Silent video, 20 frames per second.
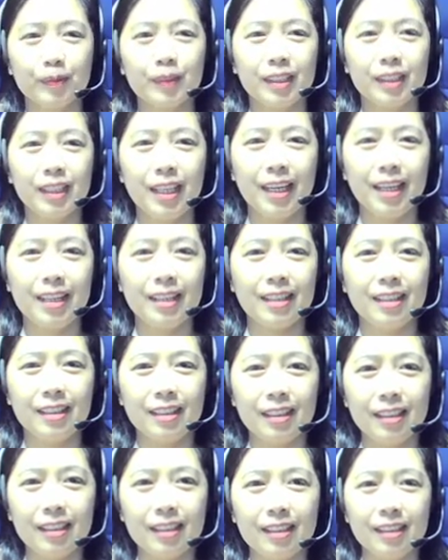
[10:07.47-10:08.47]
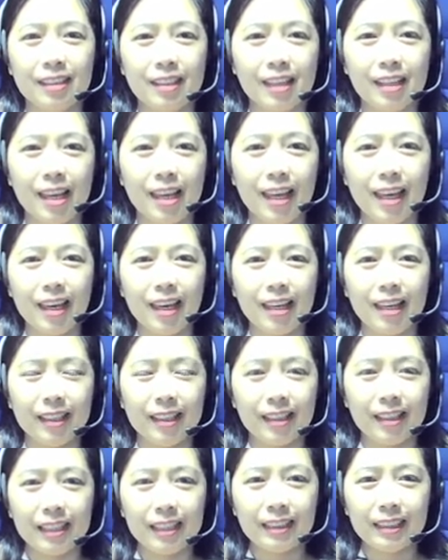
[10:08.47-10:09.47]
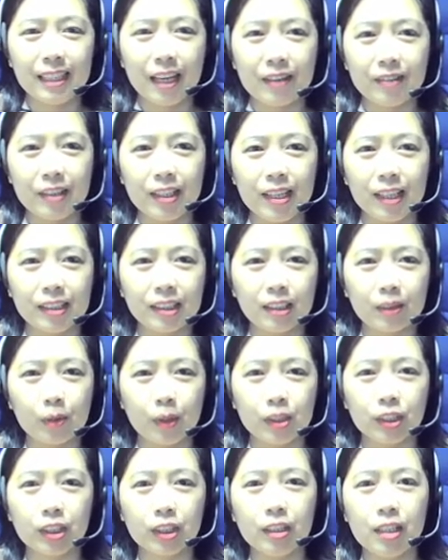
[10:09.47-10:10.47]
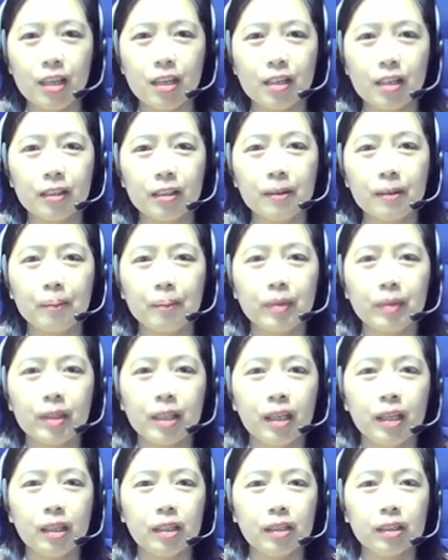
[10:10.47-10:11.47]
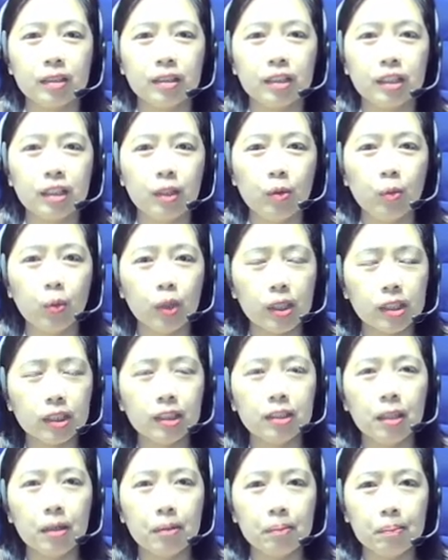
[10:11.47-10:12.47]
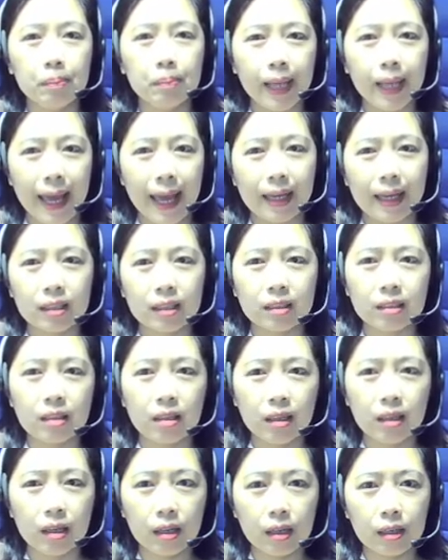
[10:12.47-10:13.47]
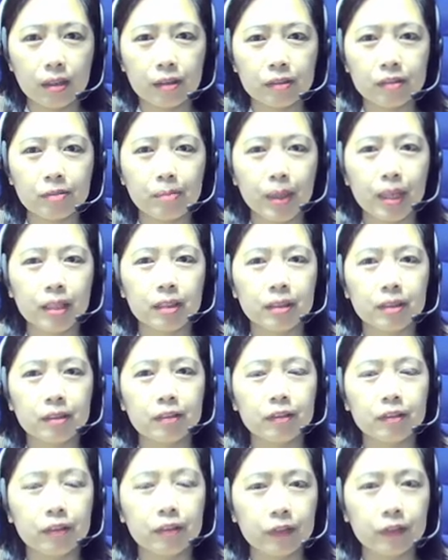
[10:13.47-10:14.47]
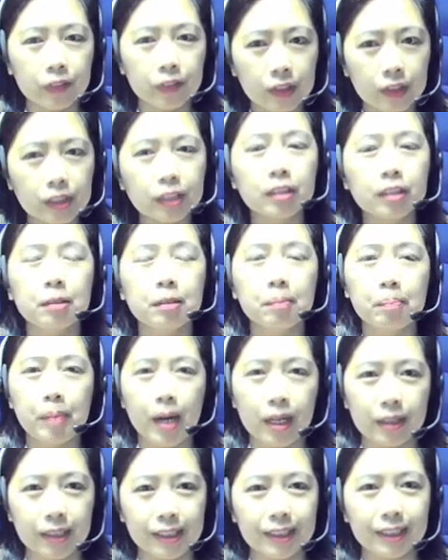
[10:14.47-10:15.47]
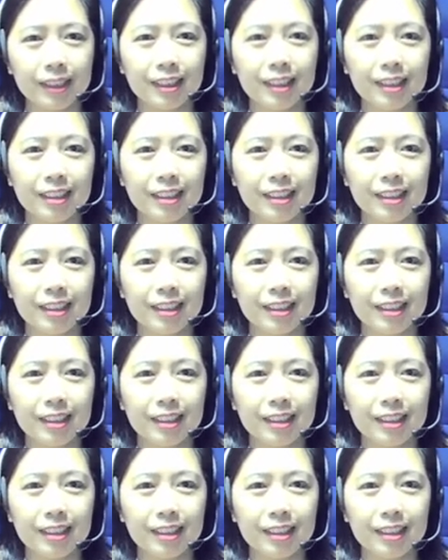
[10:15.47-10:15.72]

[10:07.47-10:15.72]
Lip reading: Okay, and let's have the next question here. She was blank of by her foster parents.